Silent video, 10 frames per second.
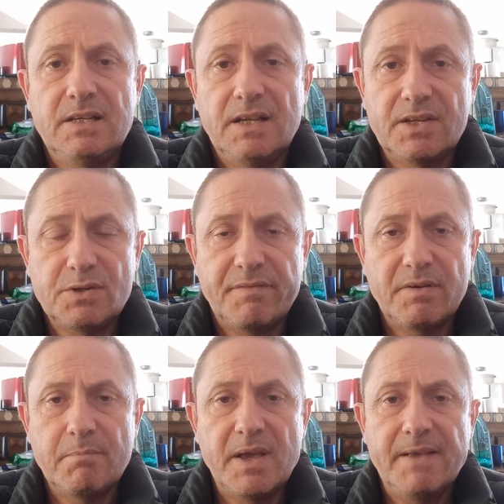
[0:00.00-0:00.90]
It's not
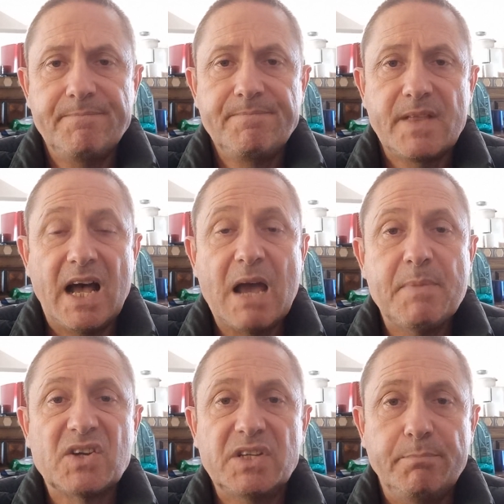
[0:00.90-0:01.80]
from me. I'm
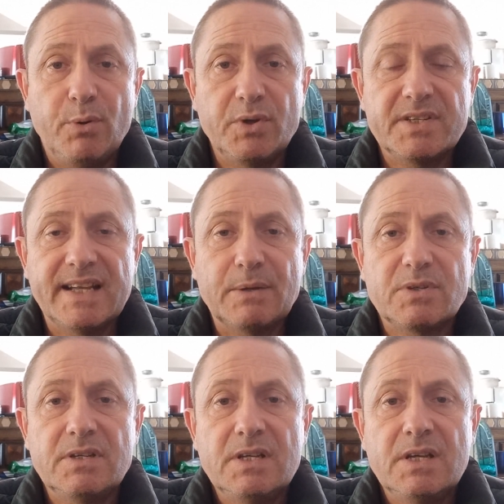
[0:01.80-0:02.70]
actually pointing out
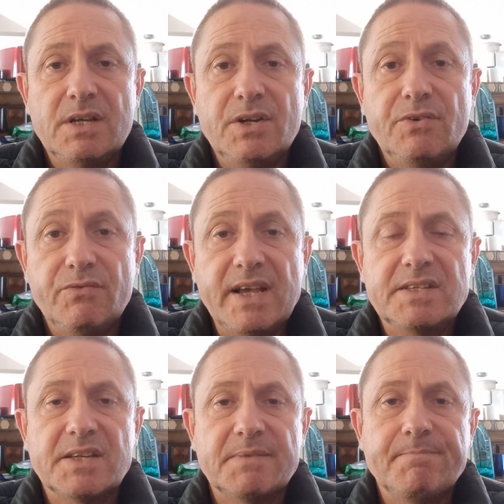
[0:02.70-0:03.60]

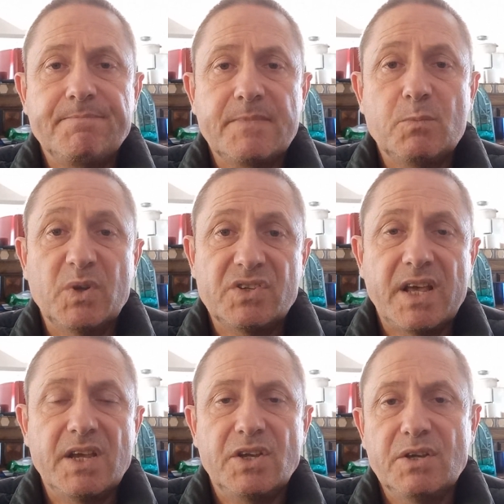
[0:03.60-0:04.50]
racism, which
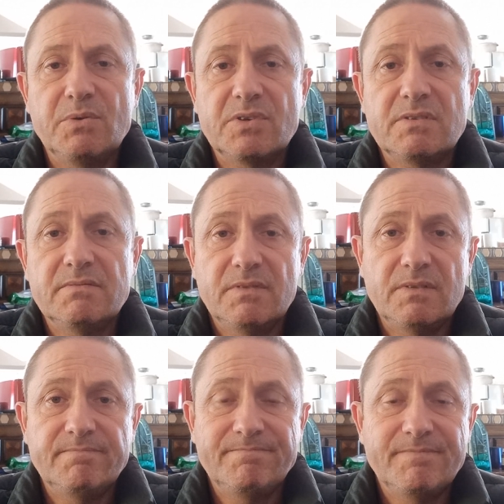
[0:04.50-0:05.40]
they accuse
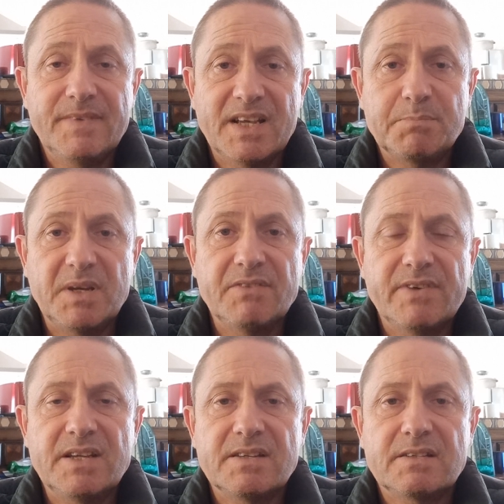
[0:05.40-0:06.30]
as being
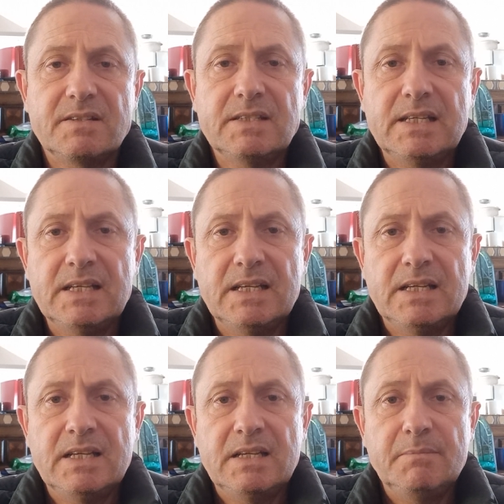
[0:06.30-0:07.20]
racist,
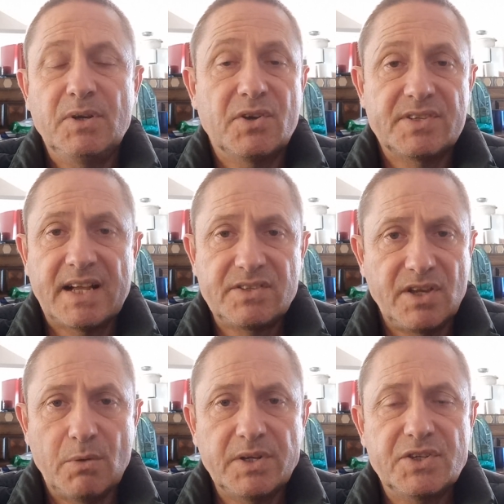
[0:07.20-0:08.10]
because that's the
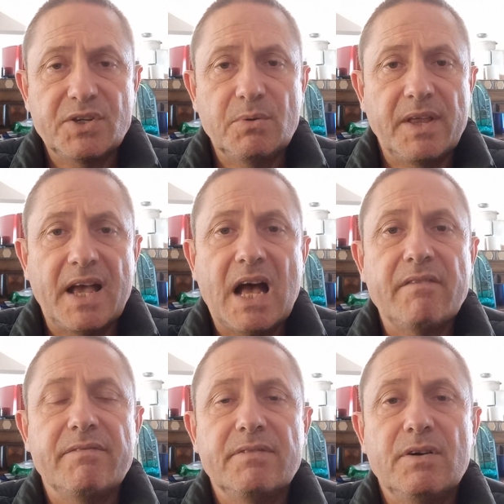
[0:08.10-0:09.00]
only tool they
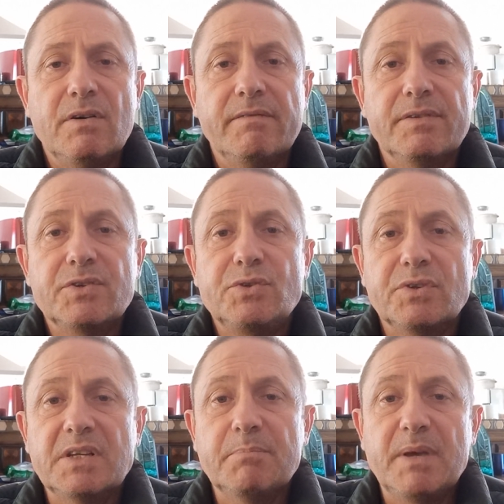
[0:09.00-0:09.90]
have of
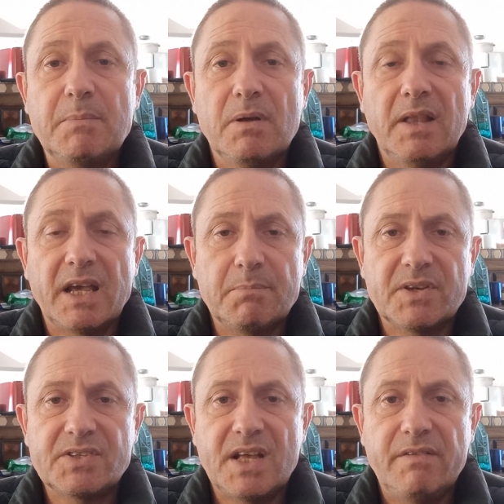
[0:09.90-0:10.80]
shutting people like
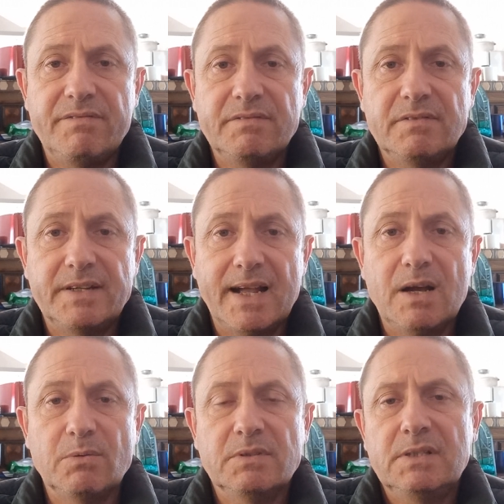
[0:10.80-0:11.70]
myself
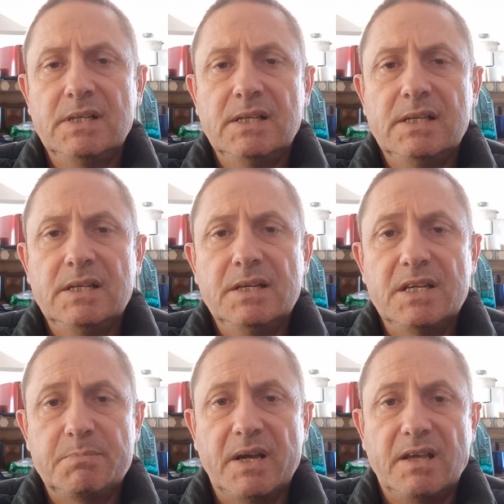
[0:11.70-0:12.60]
down,
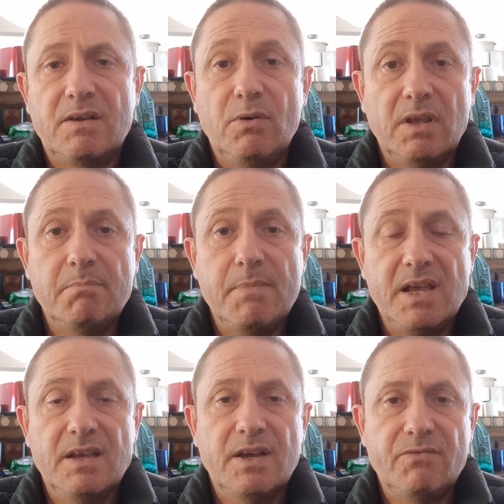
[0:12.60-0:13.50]
is by calling
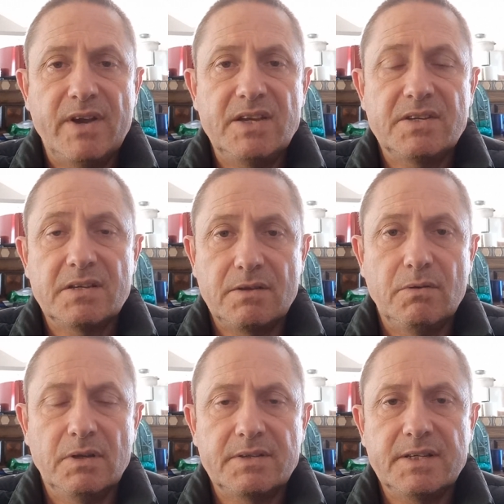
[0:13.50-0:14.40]
me a racist
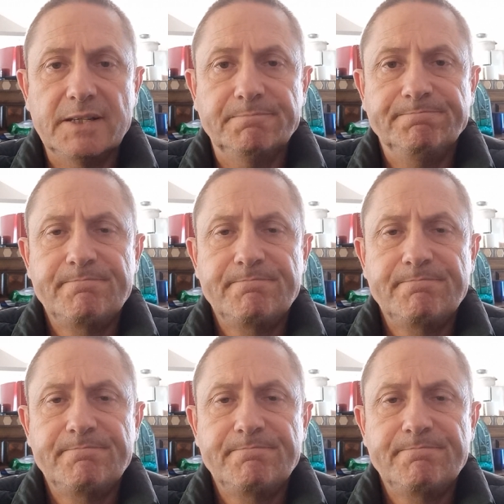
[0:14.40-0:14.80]
all the time.